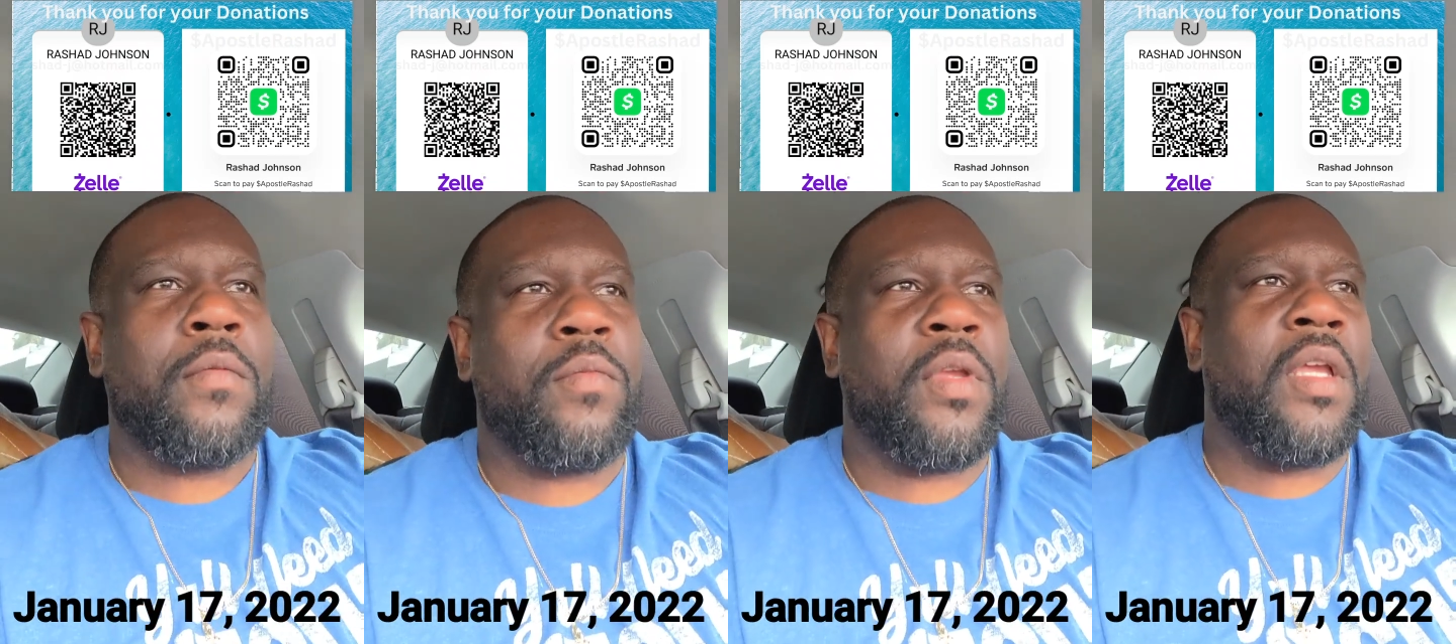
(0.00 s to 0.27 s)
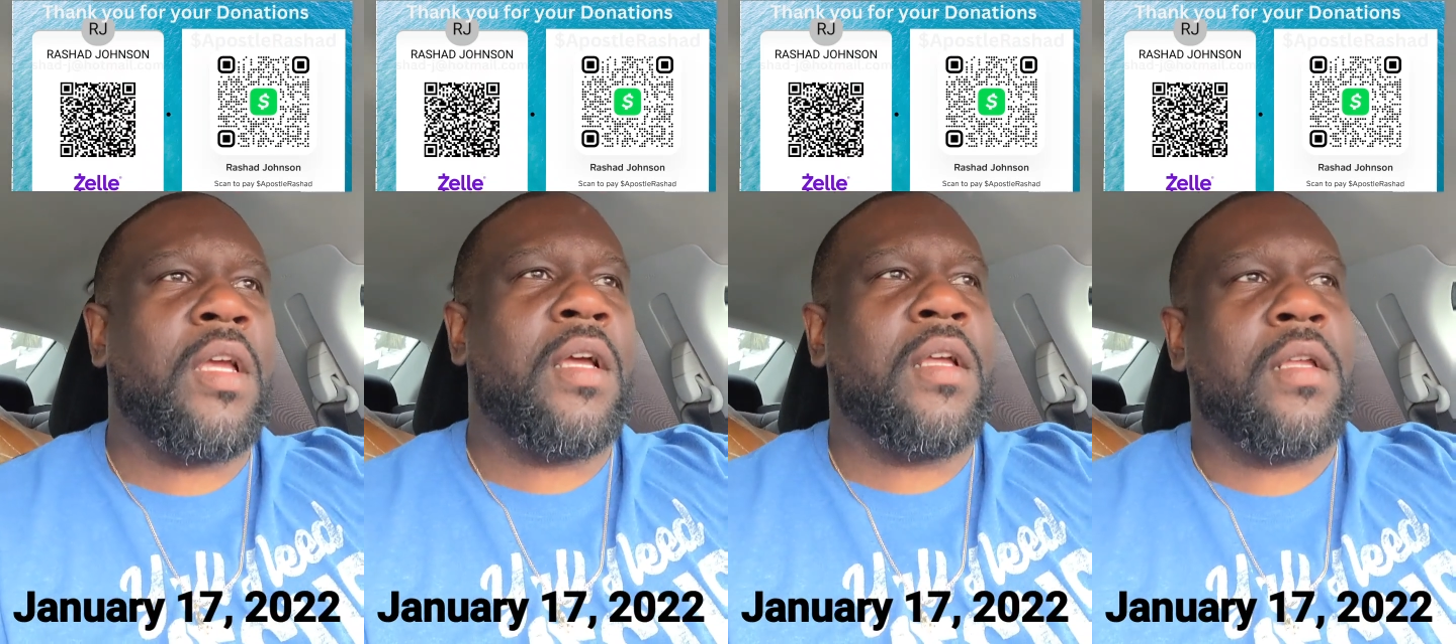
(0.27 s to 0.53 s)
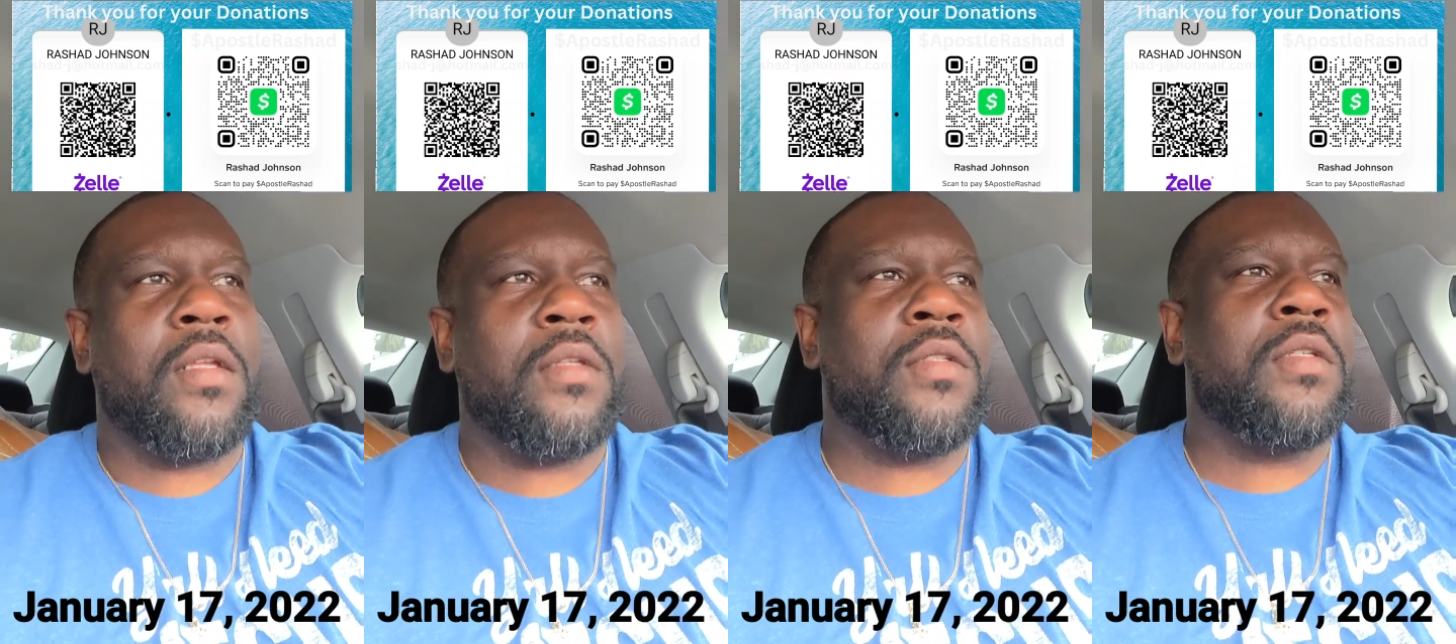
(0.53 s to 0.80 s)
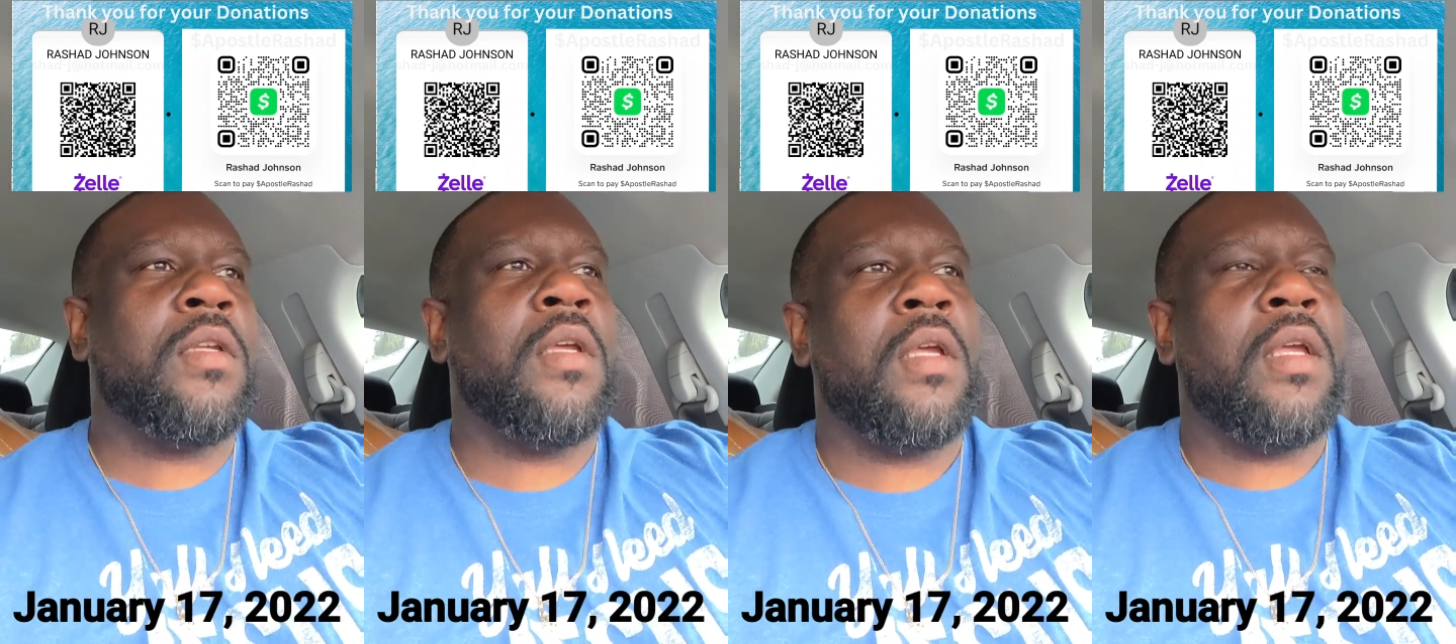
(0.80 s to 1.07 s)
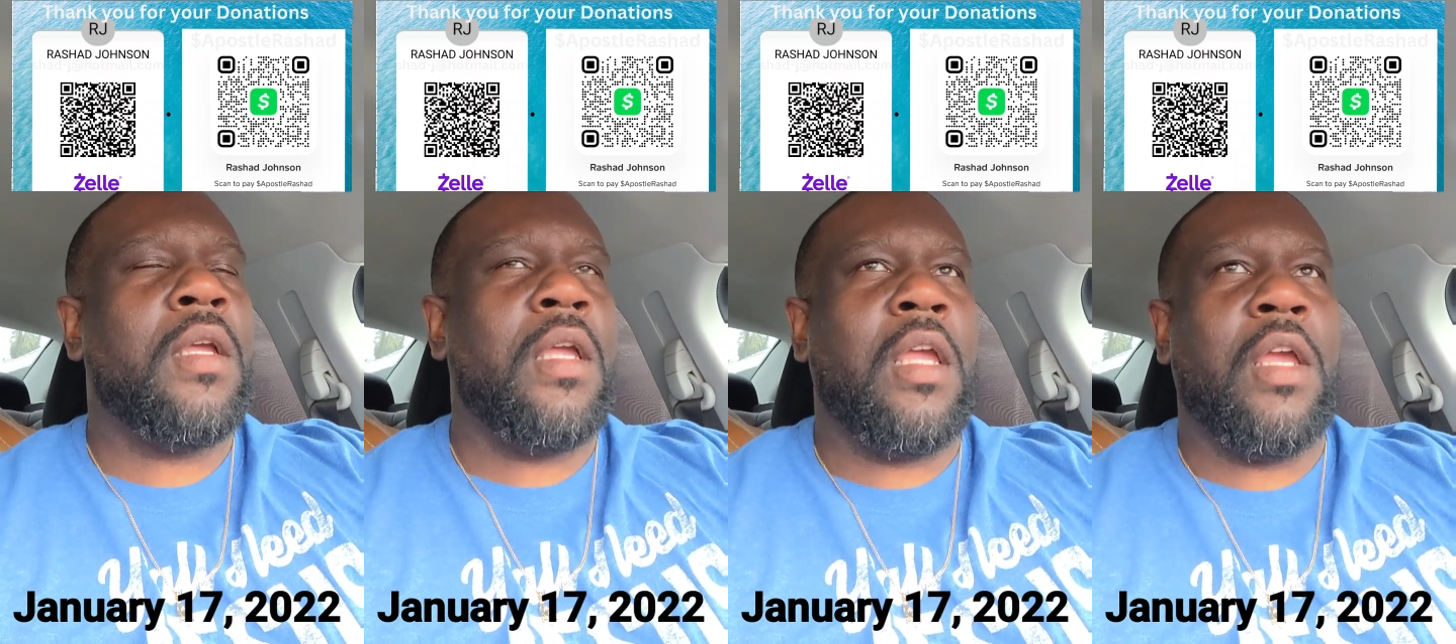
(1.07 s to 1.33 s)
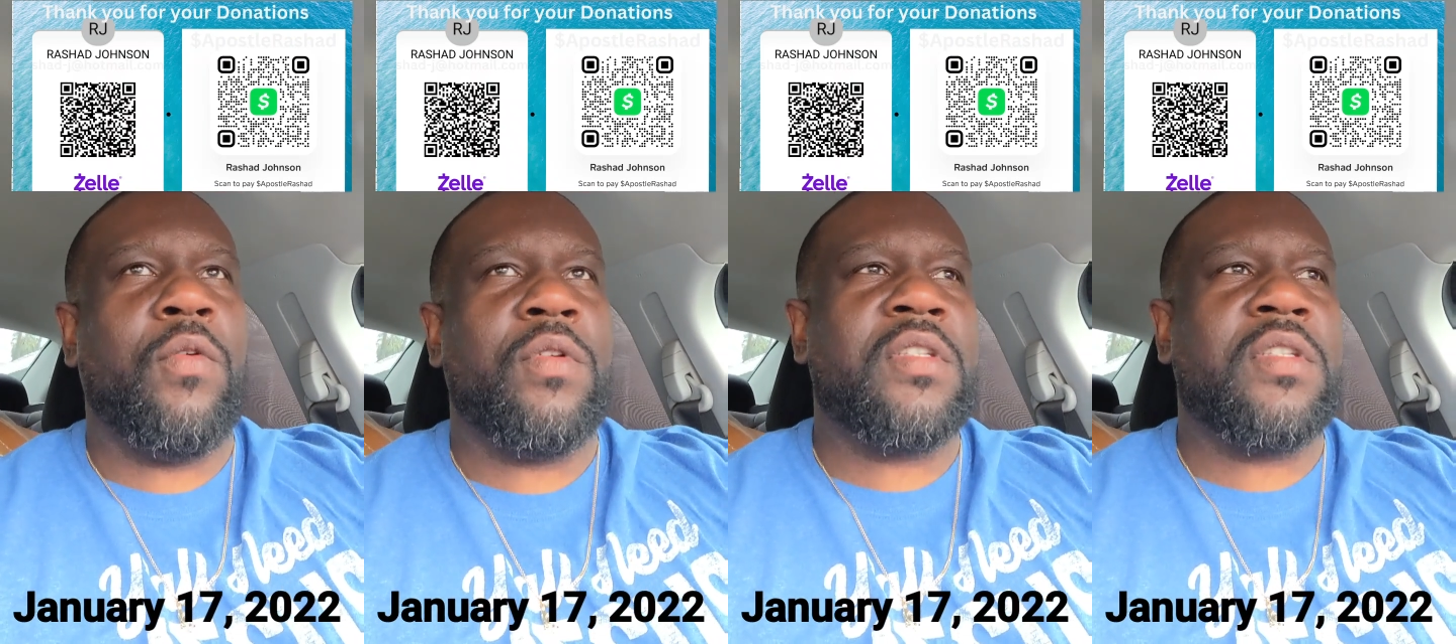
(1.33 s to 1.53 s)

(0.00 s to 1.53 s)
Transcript: because it